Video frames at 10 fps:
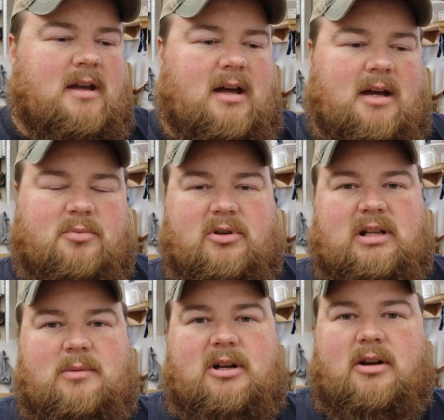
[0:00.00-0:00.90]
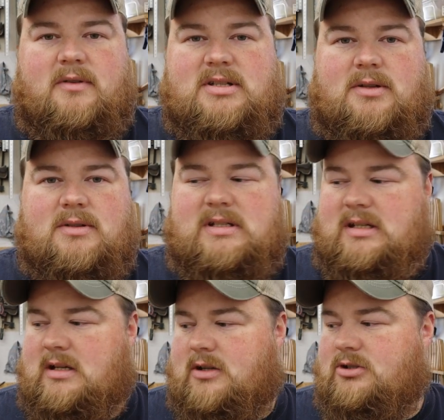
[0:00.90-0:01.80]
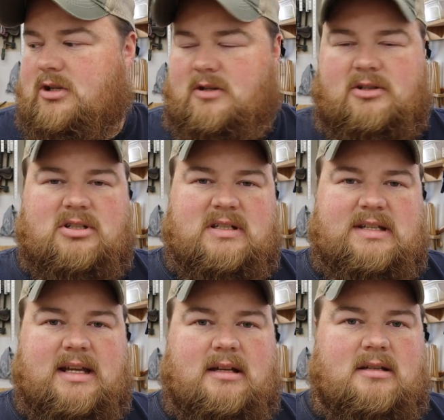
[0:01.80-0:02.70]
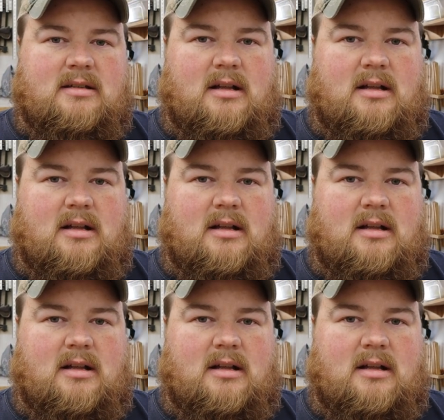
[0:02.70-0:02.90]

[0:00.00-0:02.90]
Uh, preliminary results I'll show you in just a second.